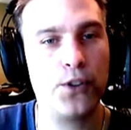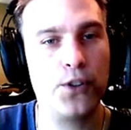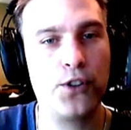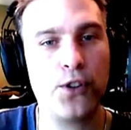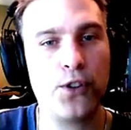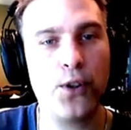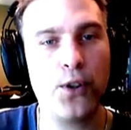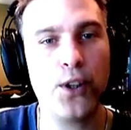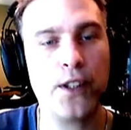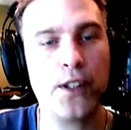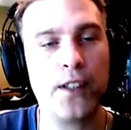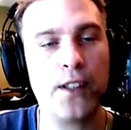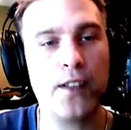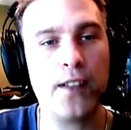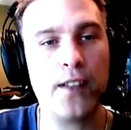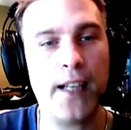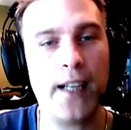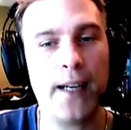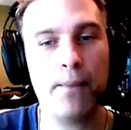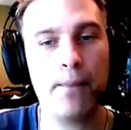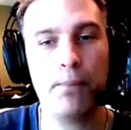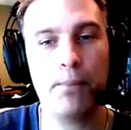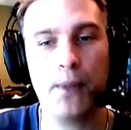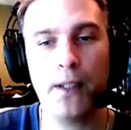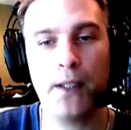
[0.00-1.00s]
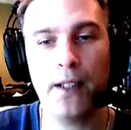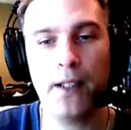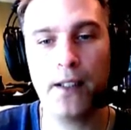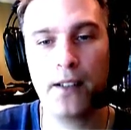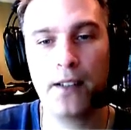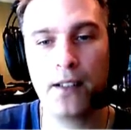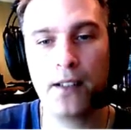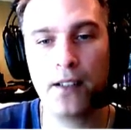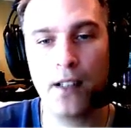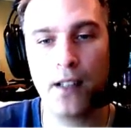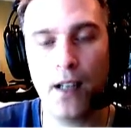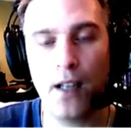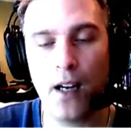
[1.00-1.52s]
sort the
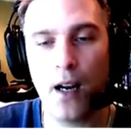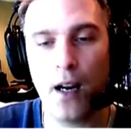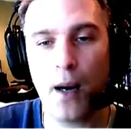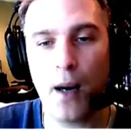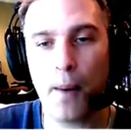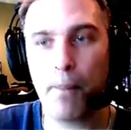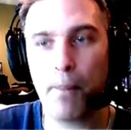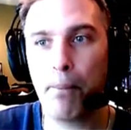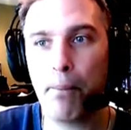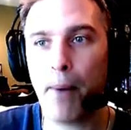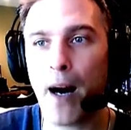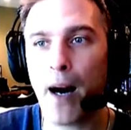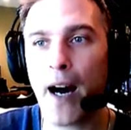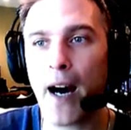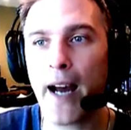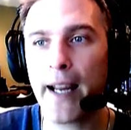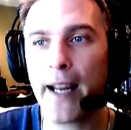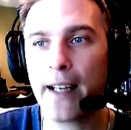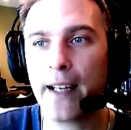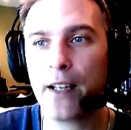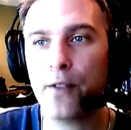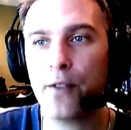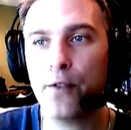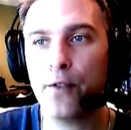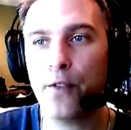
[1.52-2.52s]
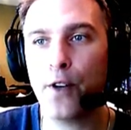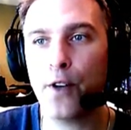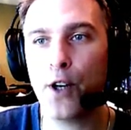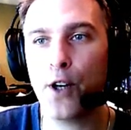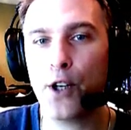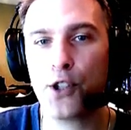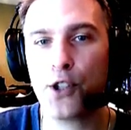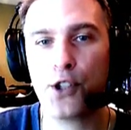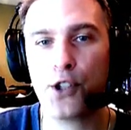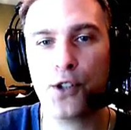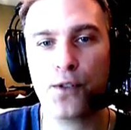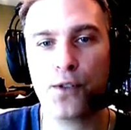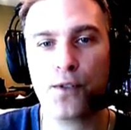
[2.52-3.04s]
templates by
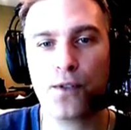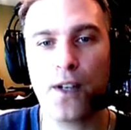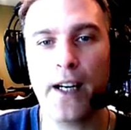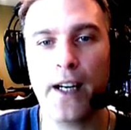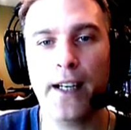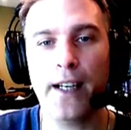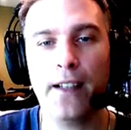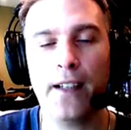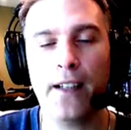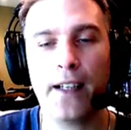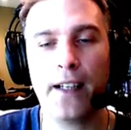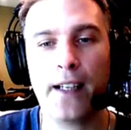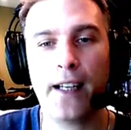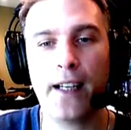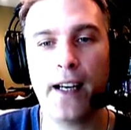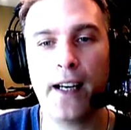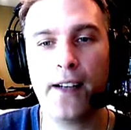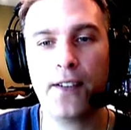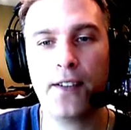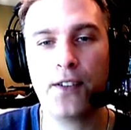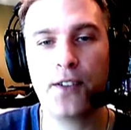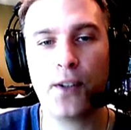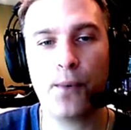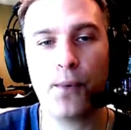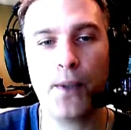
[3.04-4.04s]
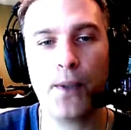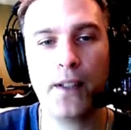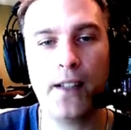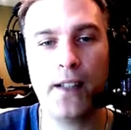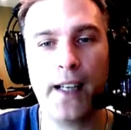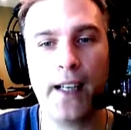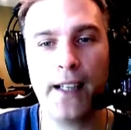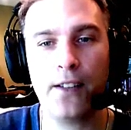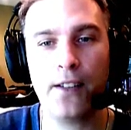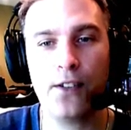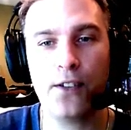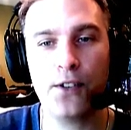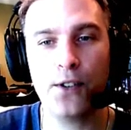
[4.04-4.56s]
conversion rate. Okay, so what
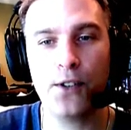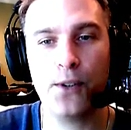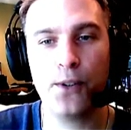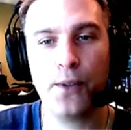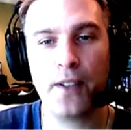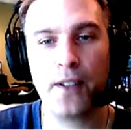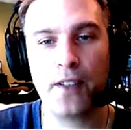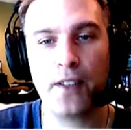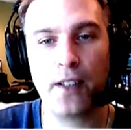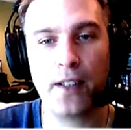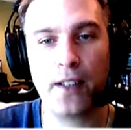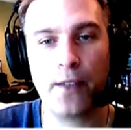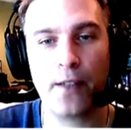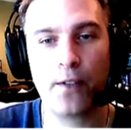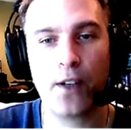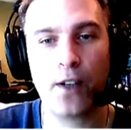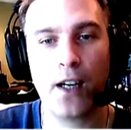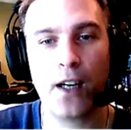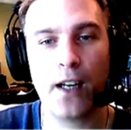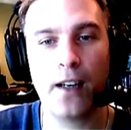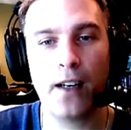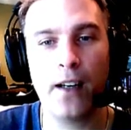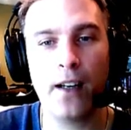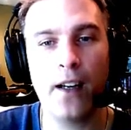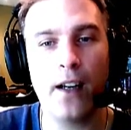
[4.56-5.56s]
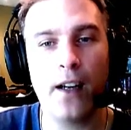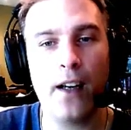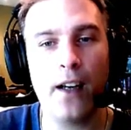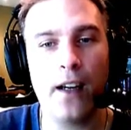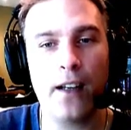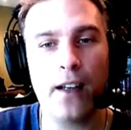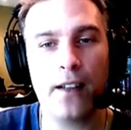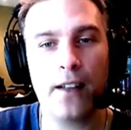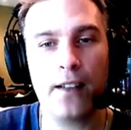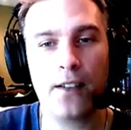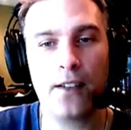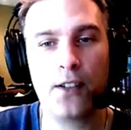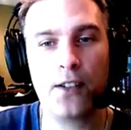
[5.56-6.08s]
they do is that they've got
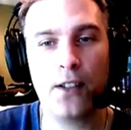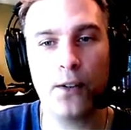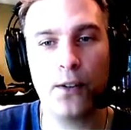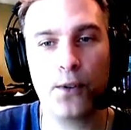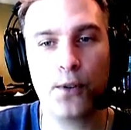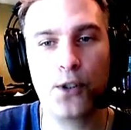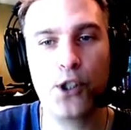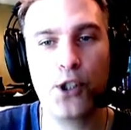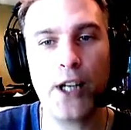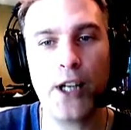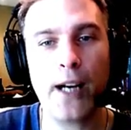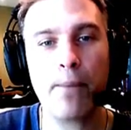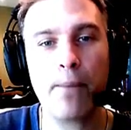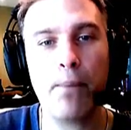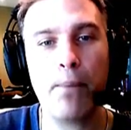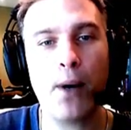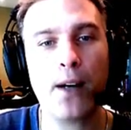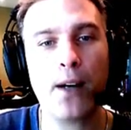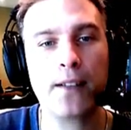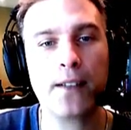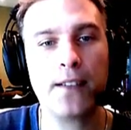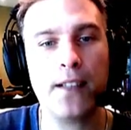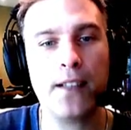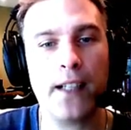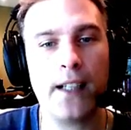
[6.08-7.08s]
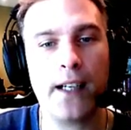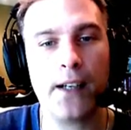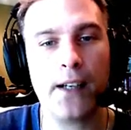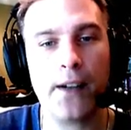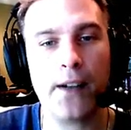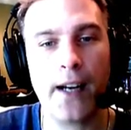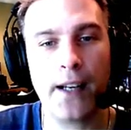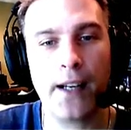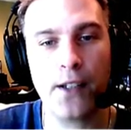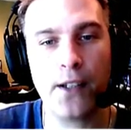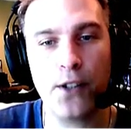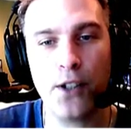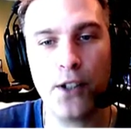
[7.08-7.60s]
this little checkbox here,
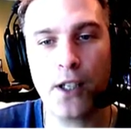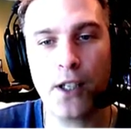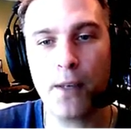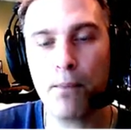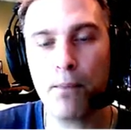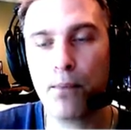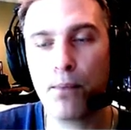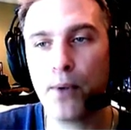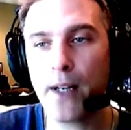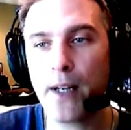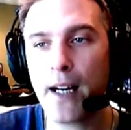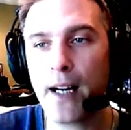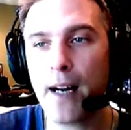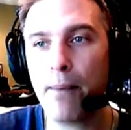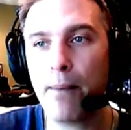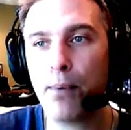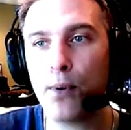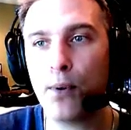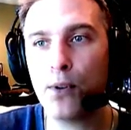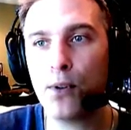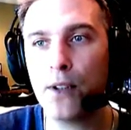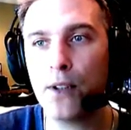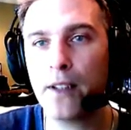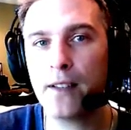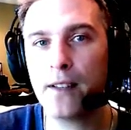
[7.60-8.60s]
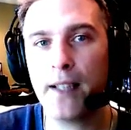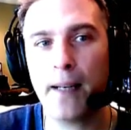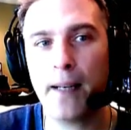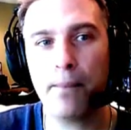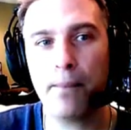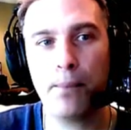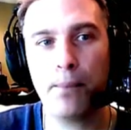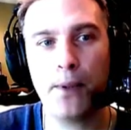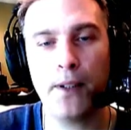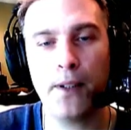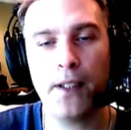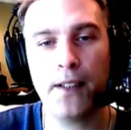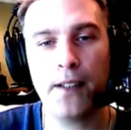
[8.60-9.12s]
and you can bring up all the
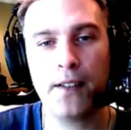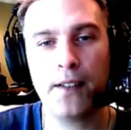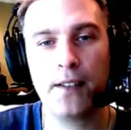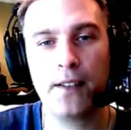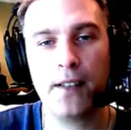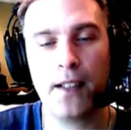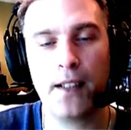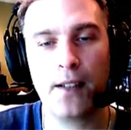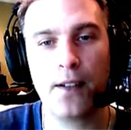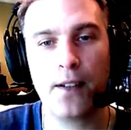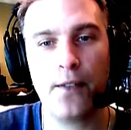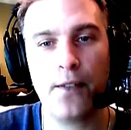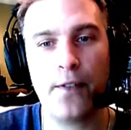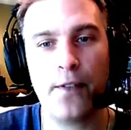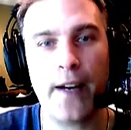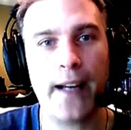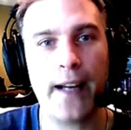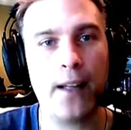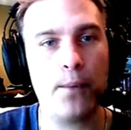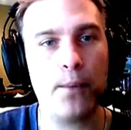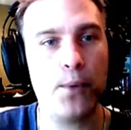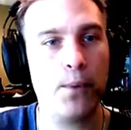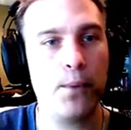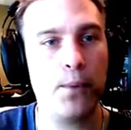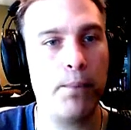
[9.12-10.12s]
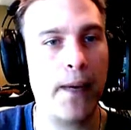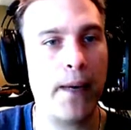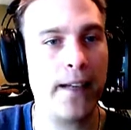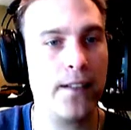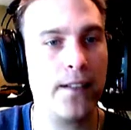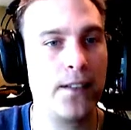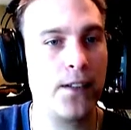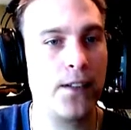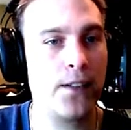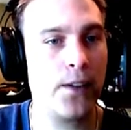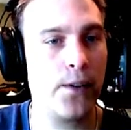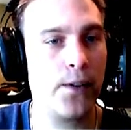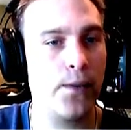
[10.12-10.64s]
templates that are available
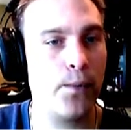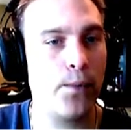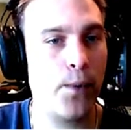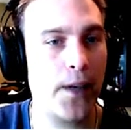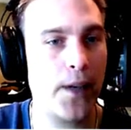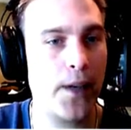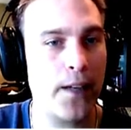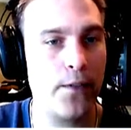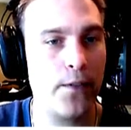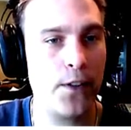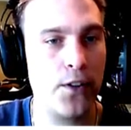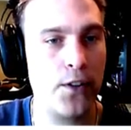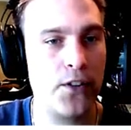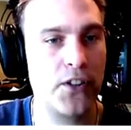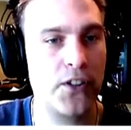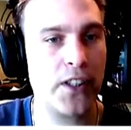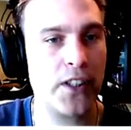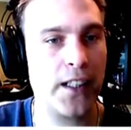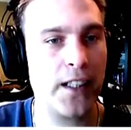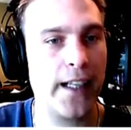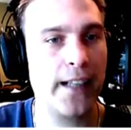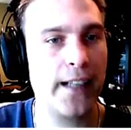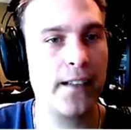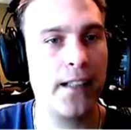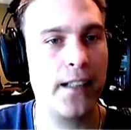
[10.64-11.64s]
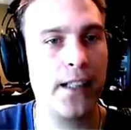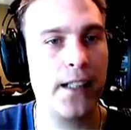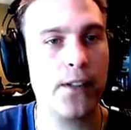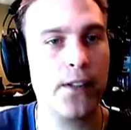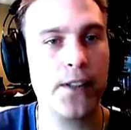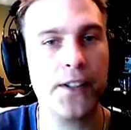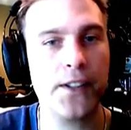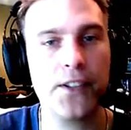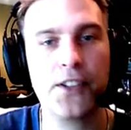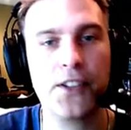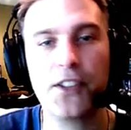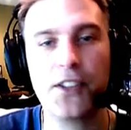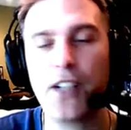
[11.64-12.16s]
based on whatever you select here
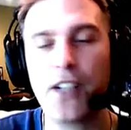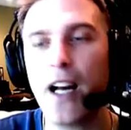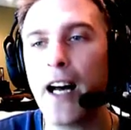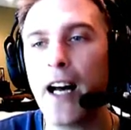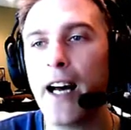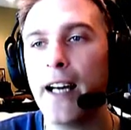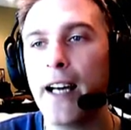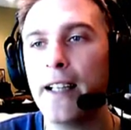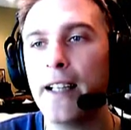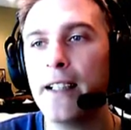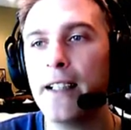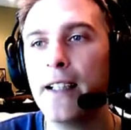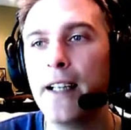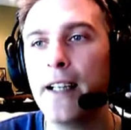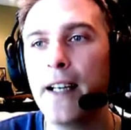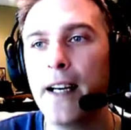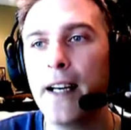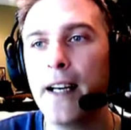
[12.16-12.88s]
on the side,